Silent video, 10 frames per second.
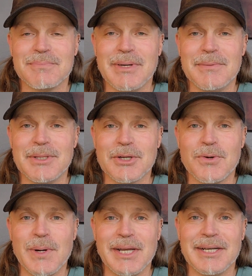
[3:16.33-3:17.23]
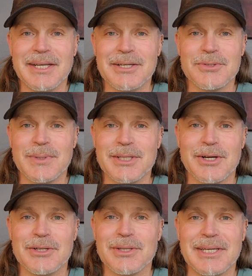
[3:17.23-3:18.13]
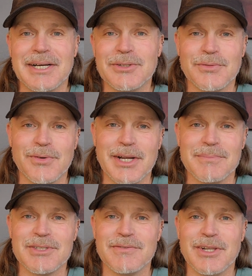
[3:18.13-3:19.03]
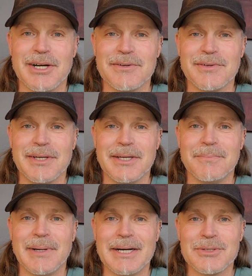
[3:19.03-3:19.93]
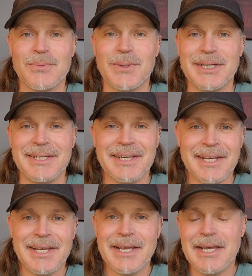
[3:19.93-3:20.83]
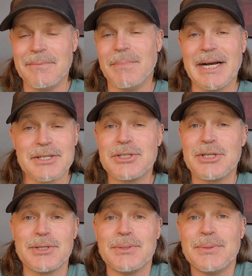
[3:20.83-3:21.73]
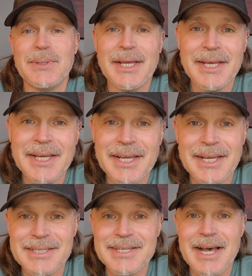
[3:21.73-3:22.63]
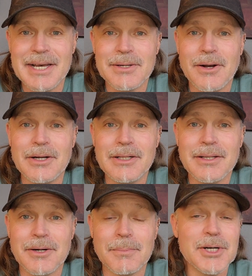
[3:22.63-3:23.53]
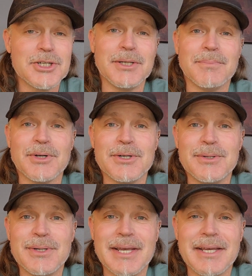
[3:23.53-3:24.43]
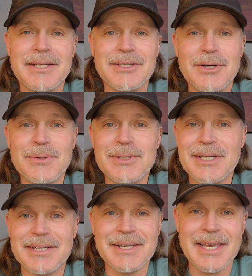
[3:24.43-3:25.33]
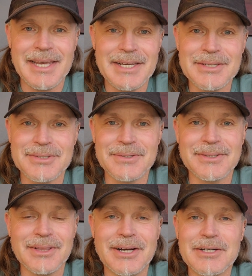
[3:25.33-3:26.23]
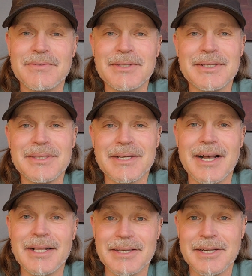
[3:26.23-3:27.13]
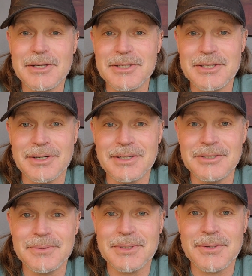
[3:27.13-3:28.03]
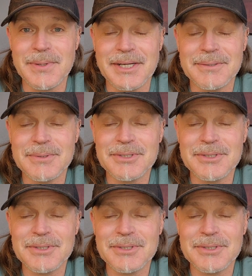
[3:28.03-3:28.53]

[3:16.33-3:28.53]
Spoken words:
Maybe the queen is with all the young frames of larvae in box 1, and box 2 is got all emerging brood and no young eggs or larvae that the colony could turn into a queen.